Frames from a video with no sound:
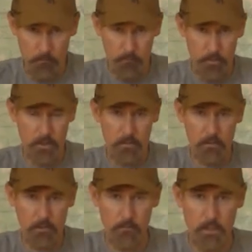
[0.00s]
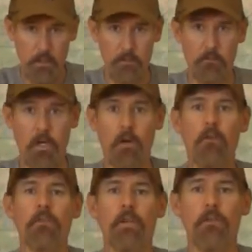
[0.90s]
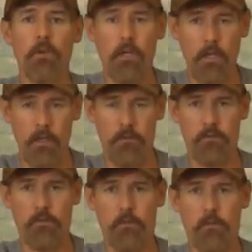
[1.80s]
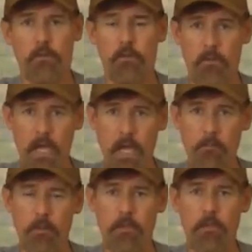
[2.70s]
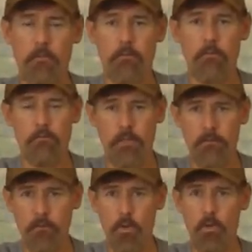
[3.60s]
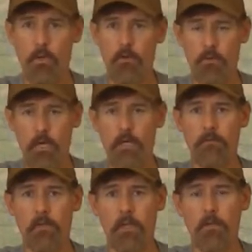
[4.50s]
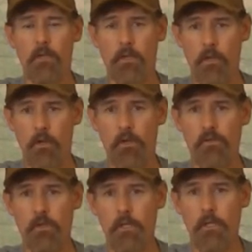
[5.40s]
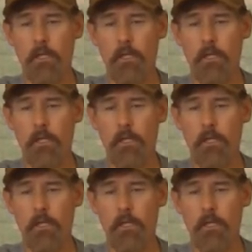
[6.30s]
particularly because of all the other hunts that have happened before the rifle hunt occurs.